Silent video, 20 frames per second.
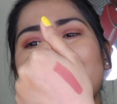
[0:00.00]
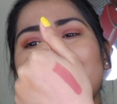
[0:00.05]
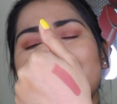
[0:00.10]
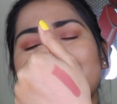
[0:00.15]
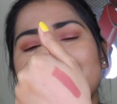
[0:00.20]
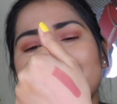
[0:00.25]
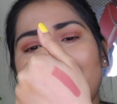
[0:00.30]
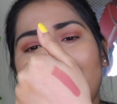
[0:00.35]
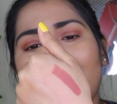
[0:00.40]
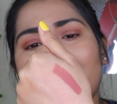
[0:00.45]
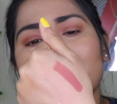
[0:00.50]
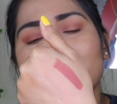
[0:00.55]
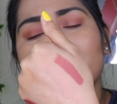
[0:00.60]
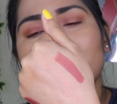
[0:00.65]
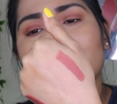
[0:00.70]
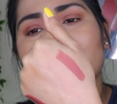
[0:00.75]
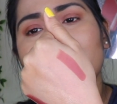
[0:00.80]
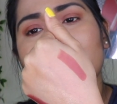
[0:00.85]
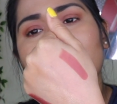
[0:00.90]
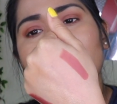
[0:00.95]
It's
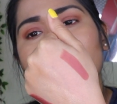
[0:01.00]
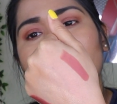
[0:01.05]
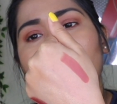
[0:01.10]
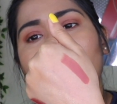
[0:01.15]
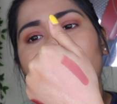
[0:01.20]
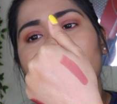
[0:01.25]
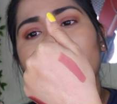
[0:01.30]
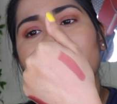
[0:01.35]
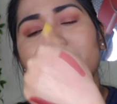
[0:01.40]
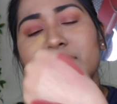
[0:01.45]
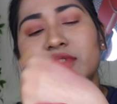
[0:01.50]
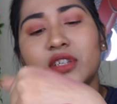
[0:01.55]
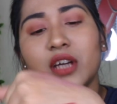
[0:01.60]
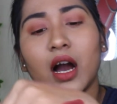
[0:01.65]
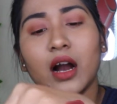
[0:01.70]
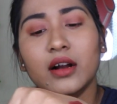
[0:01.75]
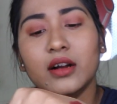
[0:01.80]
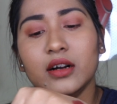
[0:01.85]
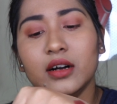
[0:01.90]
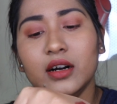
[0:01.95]
actually kind of
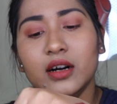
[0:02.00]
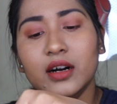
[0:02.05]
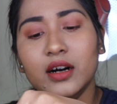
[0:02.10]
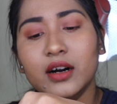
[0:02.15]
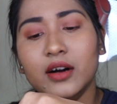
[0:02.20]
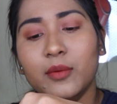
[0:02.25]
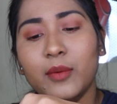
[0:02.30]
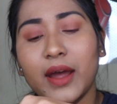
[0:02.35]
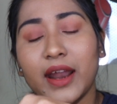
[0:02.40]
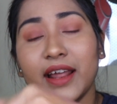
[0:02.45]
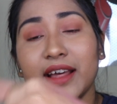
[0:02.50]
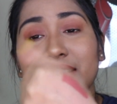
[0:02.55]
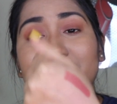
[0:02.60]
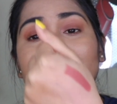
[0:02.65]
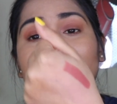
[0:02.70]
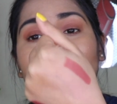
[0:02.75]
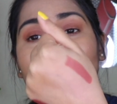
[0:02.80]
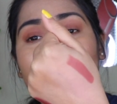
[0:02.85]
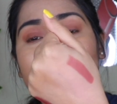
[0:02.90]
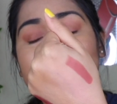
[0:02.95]
darker where I
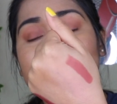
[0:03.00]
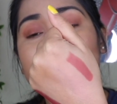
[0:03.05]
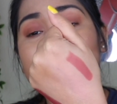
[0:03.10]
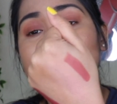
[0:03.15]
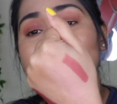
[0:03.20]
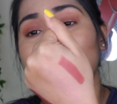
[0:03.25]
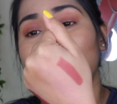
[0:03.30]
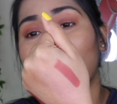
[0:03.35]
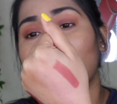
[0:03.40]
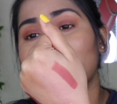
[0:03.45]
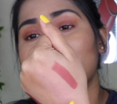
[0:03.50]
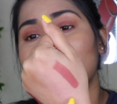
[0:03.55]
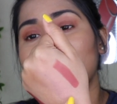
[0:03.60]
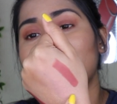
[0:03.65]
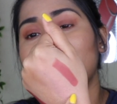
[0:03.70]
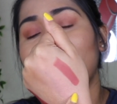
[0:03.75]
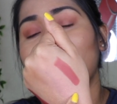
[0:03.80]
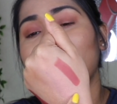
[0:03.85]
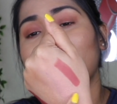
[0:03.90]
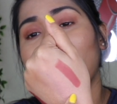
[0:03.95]
actually swatched
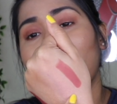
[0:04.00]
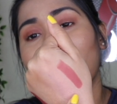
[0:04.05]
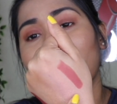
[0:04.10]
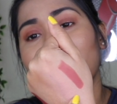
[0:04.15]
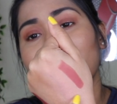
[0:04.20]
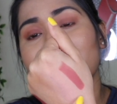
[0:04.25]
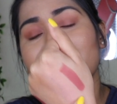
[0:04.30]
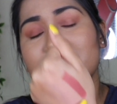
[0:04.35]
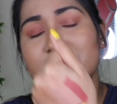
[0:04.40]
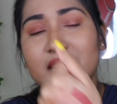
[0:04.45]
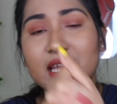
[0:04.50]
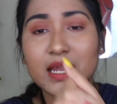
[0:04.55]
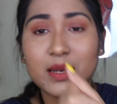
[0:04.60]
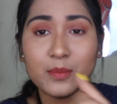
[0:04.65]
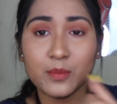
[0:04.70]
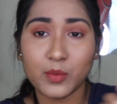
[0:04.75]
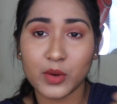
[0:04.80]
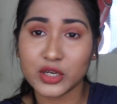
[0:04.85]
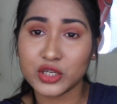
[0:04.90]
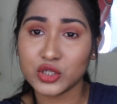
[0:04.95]
it out on the
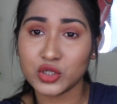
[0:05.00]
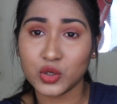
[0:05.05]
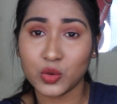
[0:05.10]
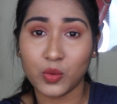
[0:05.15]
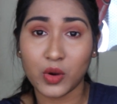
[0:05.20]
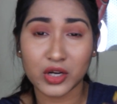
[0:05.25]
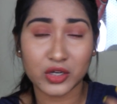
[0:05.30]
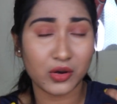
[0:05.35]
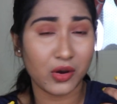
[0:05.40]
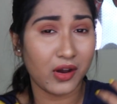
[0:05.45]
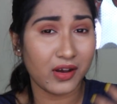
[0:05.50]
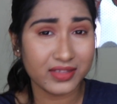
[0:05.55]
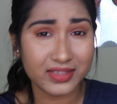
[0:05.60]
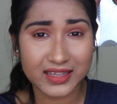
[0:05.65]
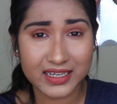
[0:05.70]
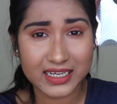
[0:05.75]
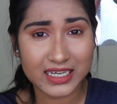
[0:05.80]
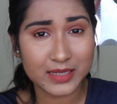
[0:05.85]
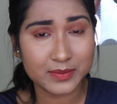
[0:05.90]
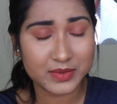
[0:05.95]
skin, but you know what, on
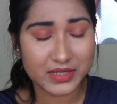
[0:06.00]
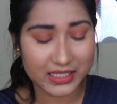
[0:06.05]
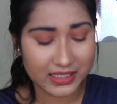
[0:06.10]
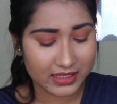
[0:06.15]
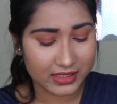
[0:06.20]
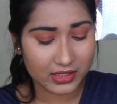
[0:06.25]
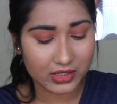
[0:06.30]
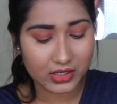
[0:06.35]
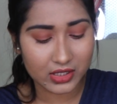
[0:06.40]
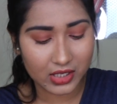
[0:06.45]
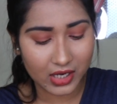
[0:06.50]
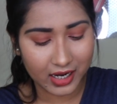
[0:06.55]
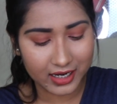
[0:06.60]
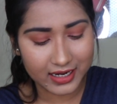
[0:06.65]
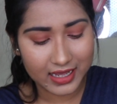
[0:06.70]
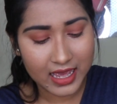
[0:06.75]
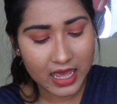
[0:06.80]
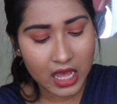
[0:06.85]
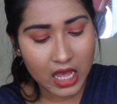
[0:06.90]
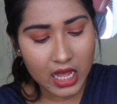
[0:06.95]
the lips it's
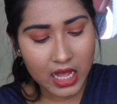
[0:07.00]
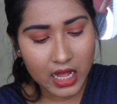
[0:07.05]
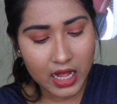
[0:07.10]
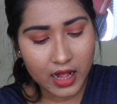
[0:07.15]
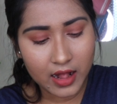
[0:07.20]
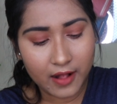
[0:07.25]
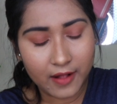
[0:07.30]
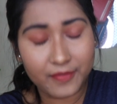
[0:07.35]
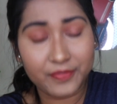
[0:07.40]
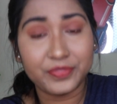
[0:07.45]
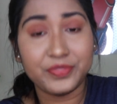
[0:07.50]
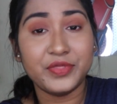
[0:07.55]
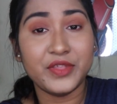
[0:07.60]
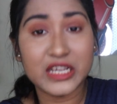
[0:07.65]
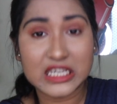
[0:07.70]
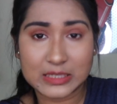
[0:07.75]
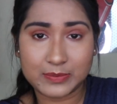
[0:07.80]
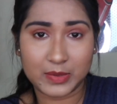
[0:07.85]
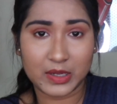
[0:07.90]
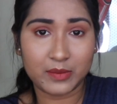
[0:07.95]
not
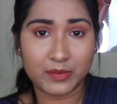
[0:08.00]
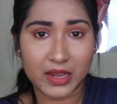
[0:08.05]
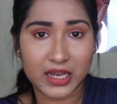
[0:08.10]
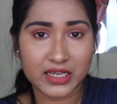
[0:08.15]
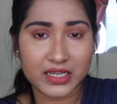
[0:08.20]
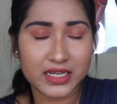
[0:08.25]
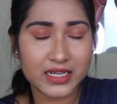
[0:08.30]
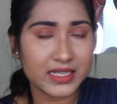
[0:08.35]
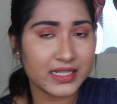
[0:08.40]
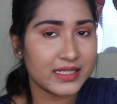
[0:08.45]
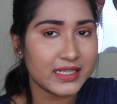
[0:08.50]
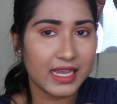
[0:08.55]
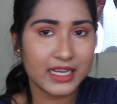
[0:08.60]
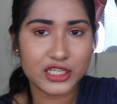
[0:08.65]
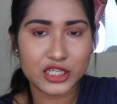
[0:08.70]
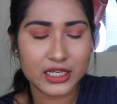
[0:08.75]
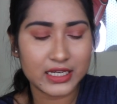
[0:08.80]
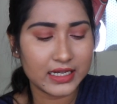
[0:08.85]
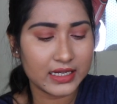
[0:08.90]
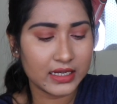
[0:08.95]
this pigmented. It's
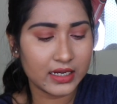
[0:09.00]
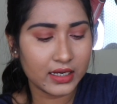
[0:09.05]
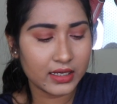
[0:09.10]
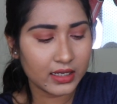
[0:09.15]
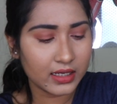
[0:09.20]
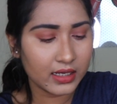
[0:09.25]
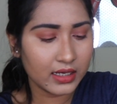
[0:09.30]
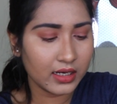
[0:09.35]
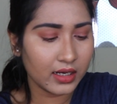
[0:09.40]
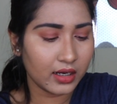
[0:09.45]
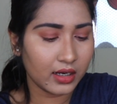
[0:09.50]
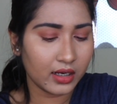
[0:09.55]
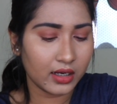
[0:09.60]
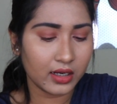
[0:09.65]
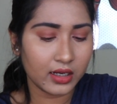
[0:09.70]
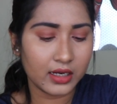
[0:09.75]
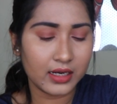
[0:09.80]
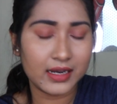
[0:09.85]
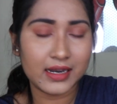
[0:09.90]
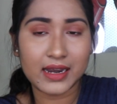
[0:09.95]
actually
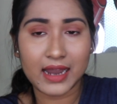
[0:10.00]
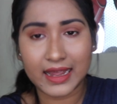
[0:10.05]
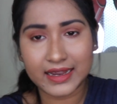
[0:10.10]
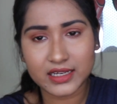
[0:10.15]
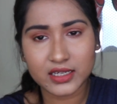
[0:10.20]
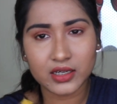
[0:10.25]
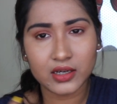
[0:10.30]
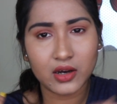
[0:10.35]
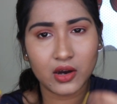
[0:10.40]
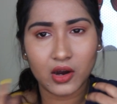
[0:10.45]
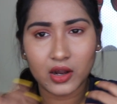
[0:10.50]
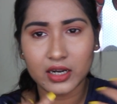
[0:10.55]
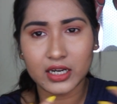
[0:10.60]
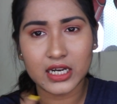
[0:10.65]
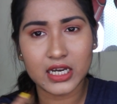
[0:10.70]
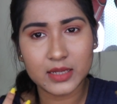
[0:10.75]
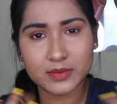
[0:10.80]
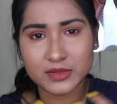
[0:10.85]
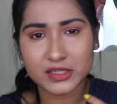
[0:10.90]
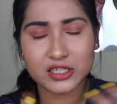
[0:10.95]
little lighter on
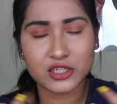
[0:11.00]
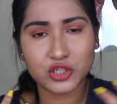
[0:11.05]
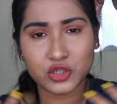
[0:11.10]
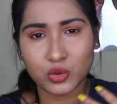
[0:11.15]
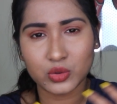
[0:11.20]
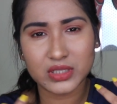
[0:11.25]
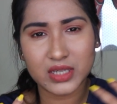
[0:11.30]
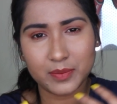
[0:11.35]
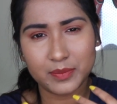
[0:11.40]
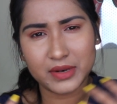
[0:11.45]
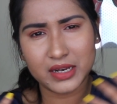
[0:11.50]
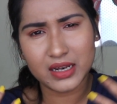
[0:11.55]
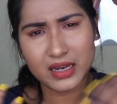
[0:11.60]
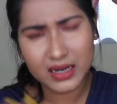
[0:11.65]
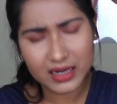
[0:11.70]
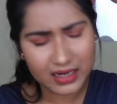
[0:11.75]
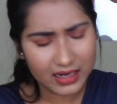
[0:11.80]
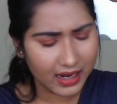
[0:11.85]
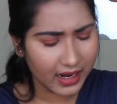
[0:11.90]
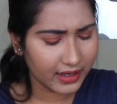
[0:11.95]
lips. It shows up a
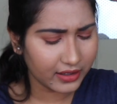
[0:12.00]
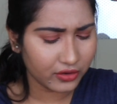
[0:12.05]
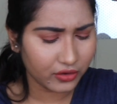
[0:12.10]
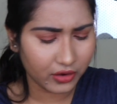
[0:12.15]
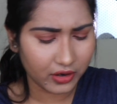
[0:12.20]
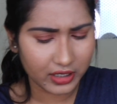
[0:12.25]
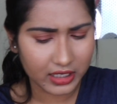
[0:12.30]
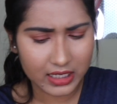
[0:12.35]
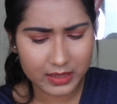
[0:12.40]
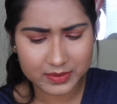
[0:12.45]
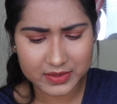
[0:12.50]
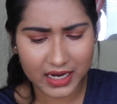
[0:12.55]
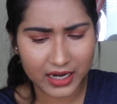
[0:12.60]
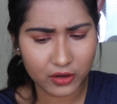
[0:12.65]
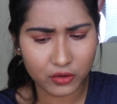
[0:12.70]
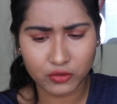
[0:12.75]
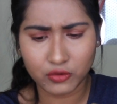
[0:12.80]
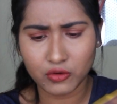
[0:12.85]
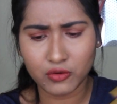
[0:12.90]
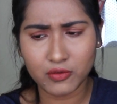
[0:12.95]
little lighter on lips. I
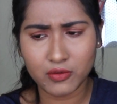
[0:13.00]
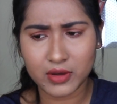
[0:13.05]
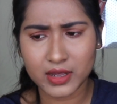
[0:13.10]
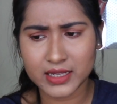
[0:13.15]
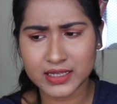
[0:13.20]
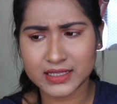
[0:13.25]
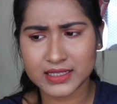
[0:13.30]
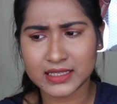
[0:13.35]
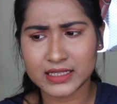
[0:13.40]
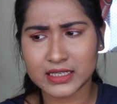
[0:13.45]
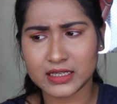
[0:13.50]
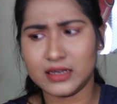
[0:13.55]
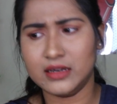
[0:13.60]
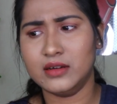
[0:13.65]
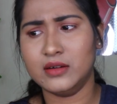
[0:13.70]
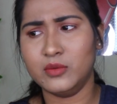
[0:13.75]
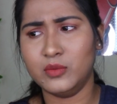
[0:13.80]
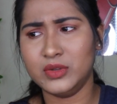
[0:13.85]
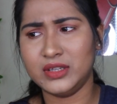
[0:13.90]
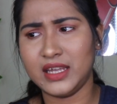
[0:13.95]
don't know, is it
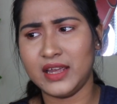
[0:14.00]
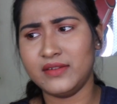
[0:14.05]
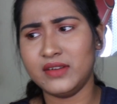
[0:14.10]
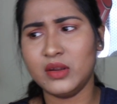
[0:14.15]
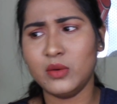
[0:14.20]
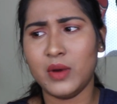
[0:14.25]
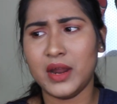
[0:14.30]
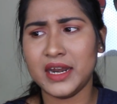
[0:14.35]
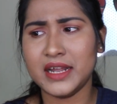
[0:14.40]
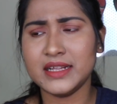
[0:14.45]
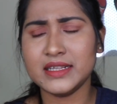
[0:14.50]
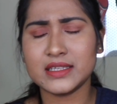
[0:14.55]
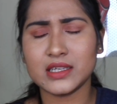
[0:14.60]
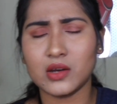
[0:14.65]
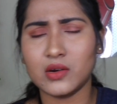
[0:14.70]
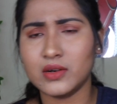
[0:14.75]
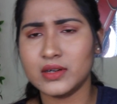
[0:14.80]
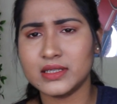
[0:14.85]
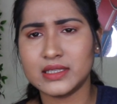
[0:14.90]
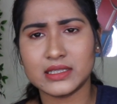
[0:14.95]
with everyone else
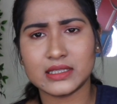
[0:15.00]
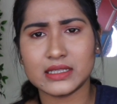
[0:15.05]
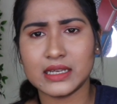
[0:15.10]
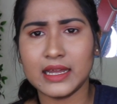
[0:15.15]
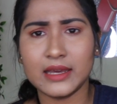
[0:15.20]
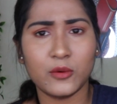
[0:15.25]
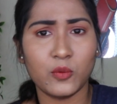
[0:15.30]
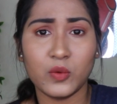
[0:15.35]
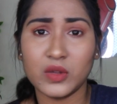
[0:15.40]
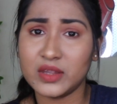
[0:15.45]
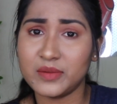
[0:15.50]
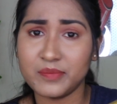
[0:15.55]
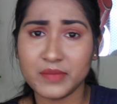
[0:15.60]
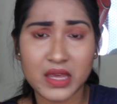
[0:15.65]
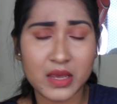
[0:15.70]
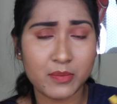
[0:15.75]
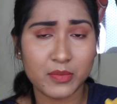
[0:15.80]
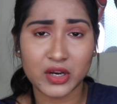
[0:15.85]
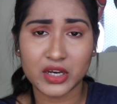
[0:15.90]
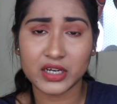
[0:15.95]
or it's like with
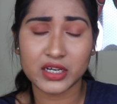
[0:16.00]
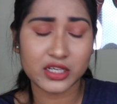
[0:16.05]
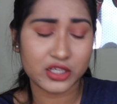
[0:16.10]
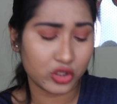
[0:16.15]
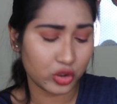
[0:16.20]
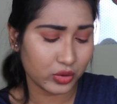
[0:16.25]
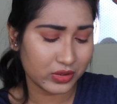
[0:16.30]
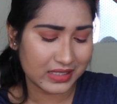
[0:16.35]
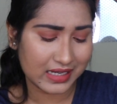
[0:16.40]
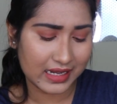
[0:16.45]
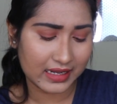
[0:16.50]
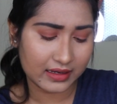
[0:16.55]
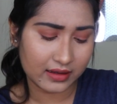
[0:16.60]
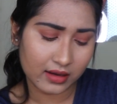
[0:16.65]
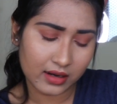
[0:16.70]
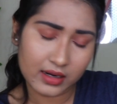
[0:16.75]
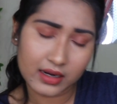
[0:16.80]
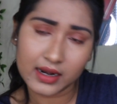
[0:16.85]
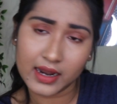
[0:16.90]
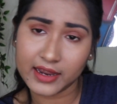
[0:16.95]
me, but it shows like a
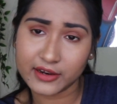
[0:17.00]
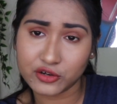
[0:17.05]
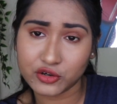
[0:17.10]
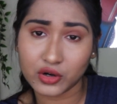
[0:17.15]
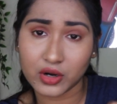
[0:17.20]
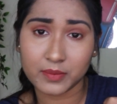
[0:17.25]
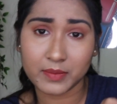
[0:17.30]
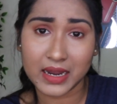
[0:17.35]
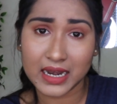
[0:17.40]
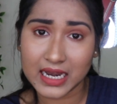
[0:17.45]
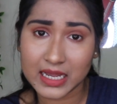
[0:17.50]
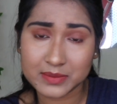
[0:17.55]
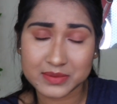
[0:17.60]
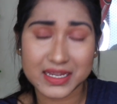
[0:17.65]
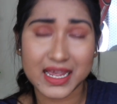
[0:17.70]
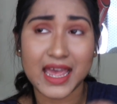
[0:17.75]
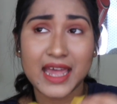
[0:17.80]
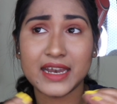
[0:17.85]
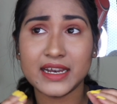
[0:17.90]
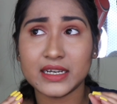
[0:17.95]
little lighter on my
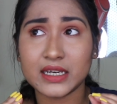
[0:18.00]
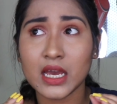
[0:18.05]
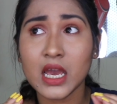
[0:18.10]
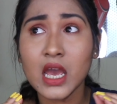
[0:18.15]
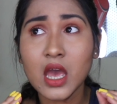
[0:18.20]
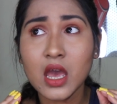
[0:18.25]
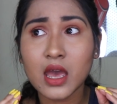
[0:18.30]
lips, and it